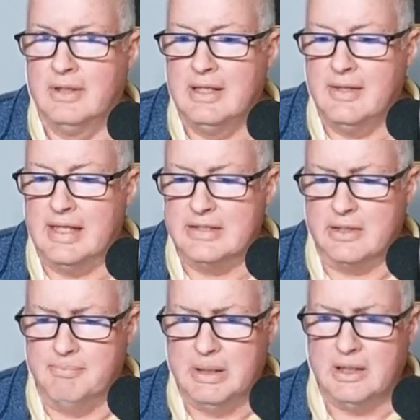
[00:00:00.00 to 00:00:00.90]
That's the
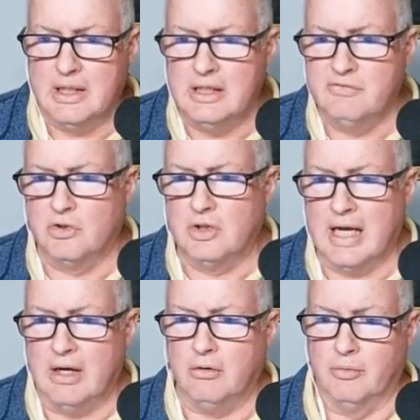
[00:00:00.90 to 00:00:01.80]
big evil
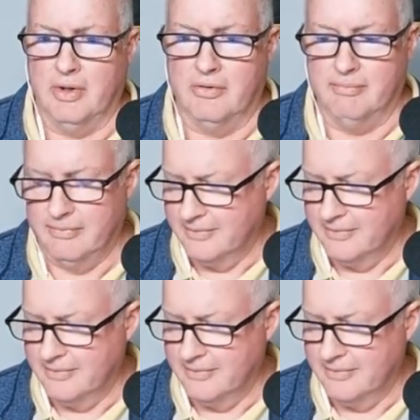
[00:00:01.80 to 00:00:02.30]
algorithm.